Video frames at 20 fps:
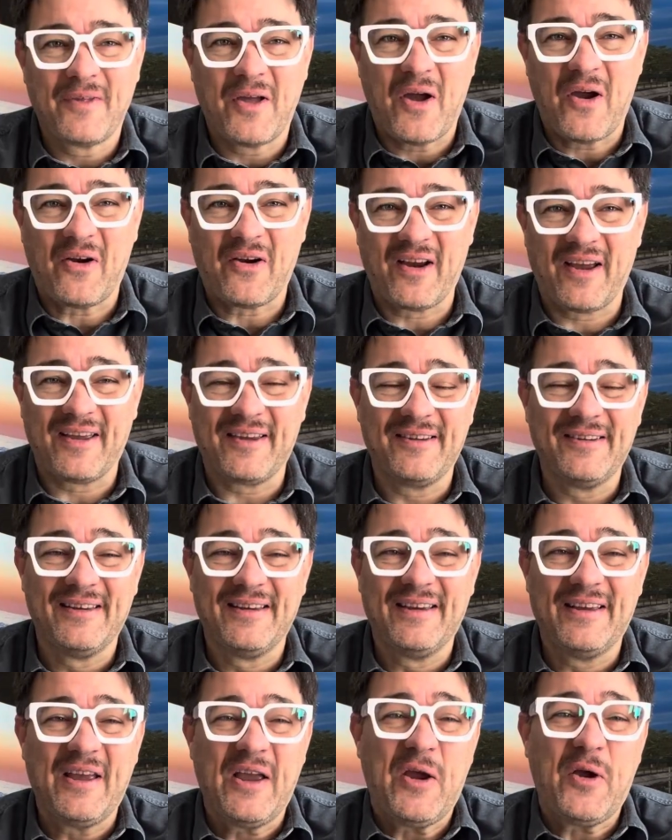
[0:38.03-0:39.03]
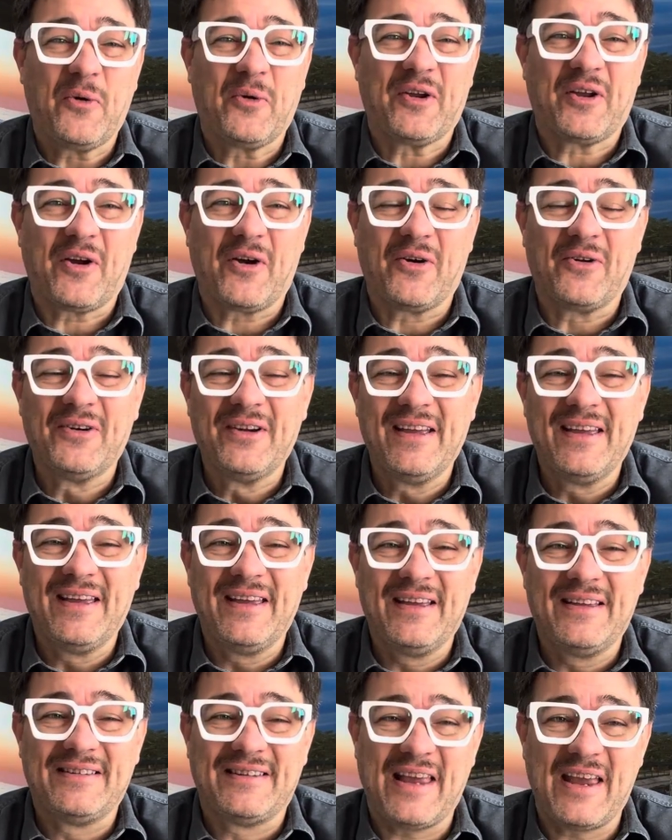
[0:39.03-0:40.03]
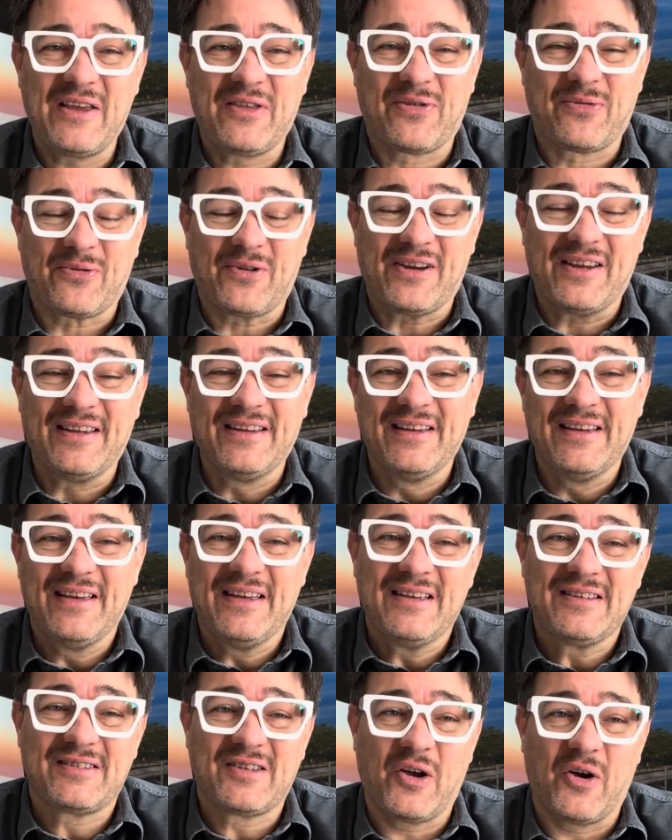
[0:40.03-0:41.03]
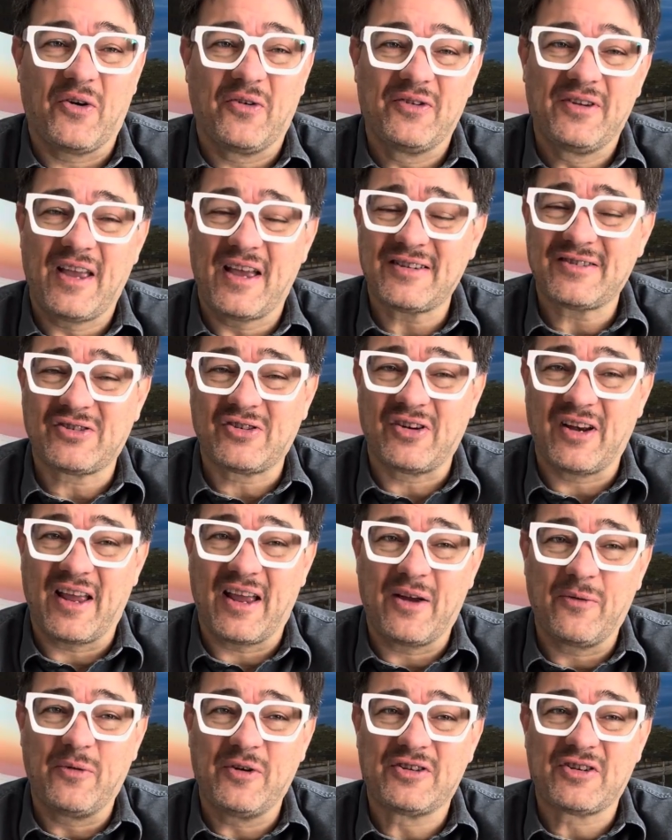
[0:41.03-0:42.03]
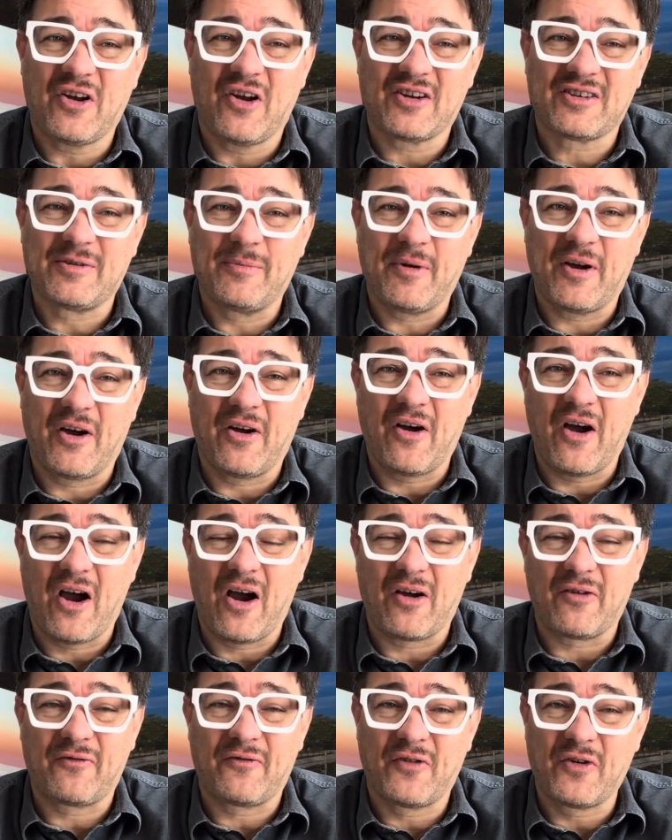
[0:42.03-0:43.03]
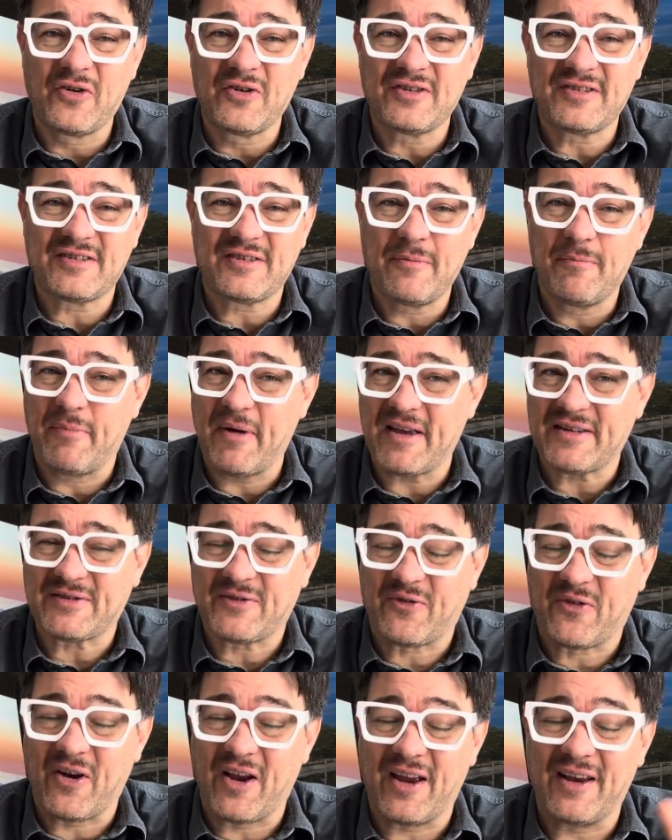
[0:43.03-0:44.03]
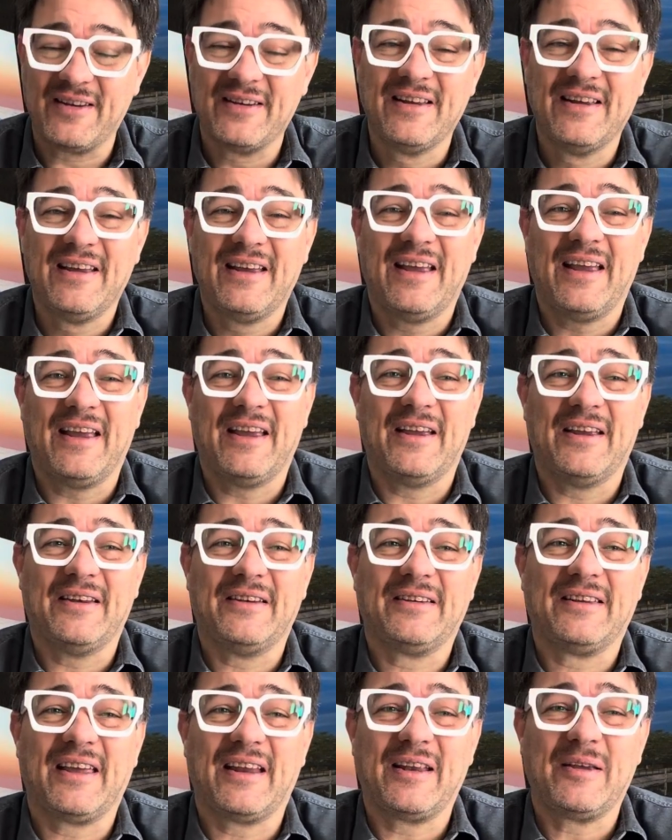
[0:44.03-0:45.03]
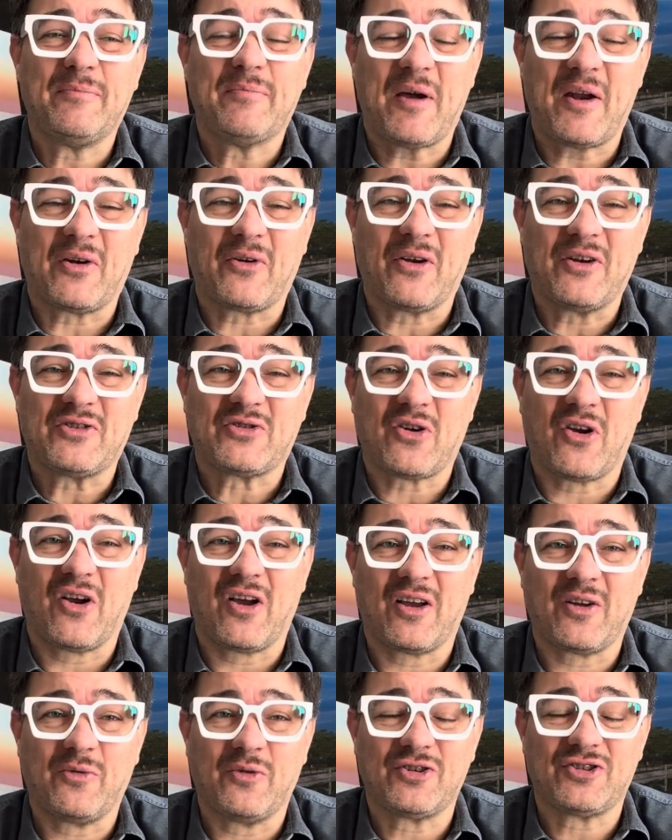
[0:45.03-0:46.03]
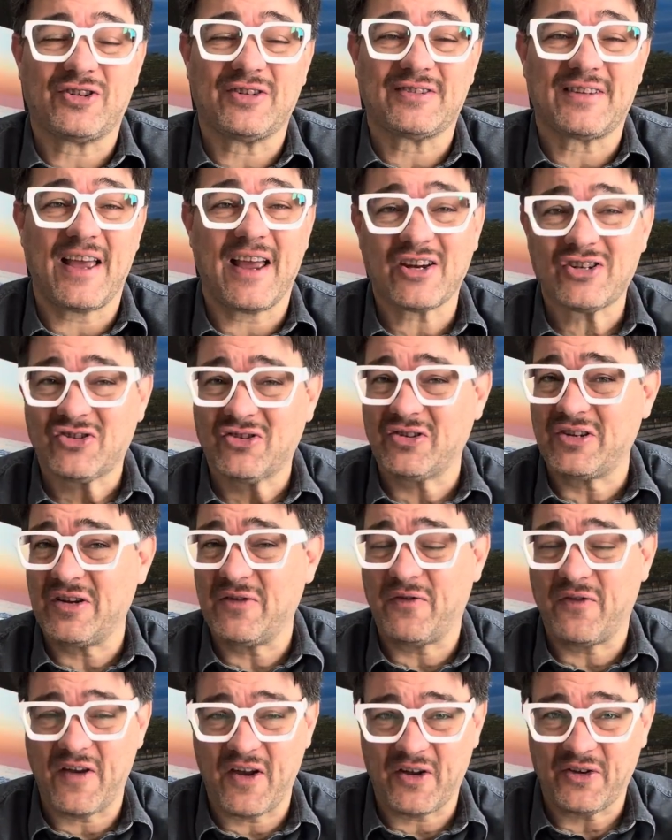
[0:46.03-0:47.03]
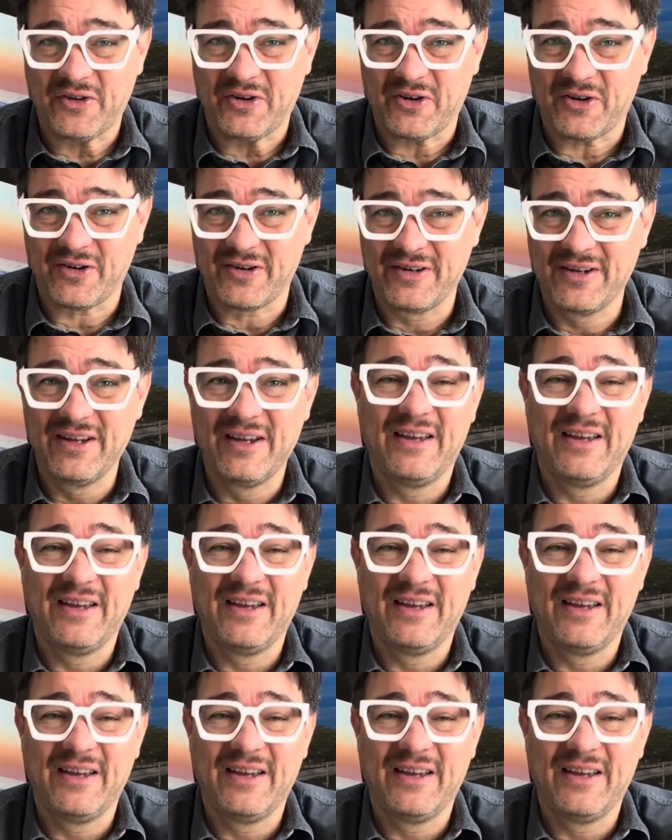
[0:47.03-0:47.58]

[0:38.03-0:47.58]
All right, here we go. Day 3. So, yesterday we talked about our first best friend in getting better at drawing, which is actually failure.